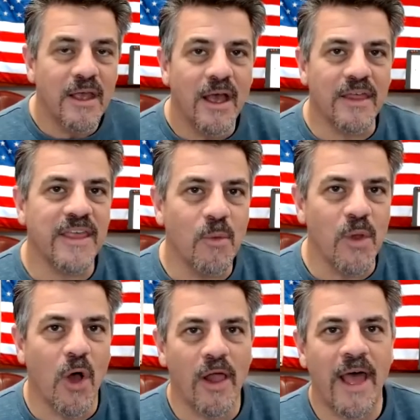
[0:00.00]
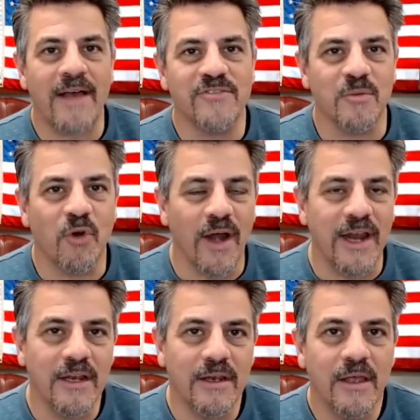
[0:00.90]
I think we all have some
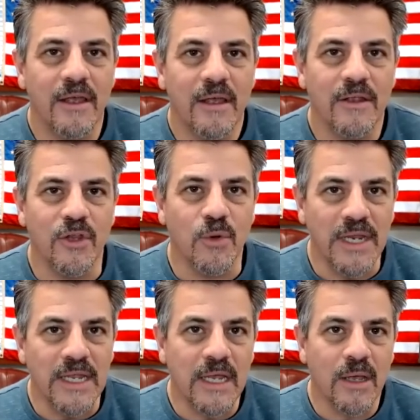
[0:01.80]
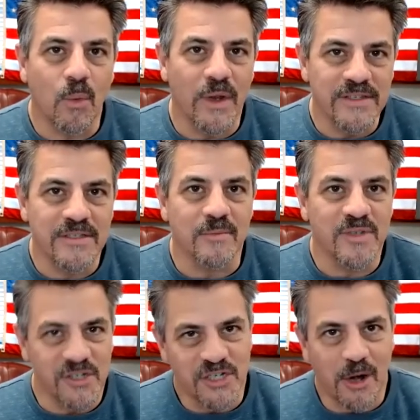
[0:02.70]
great, unique wisdom
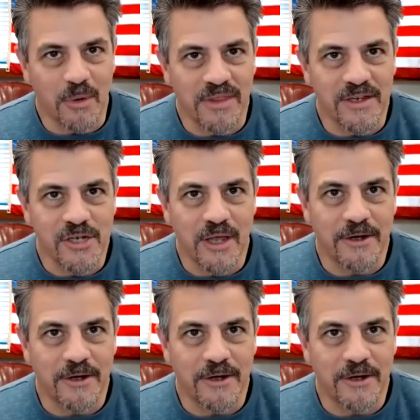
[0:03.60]
to share with each other.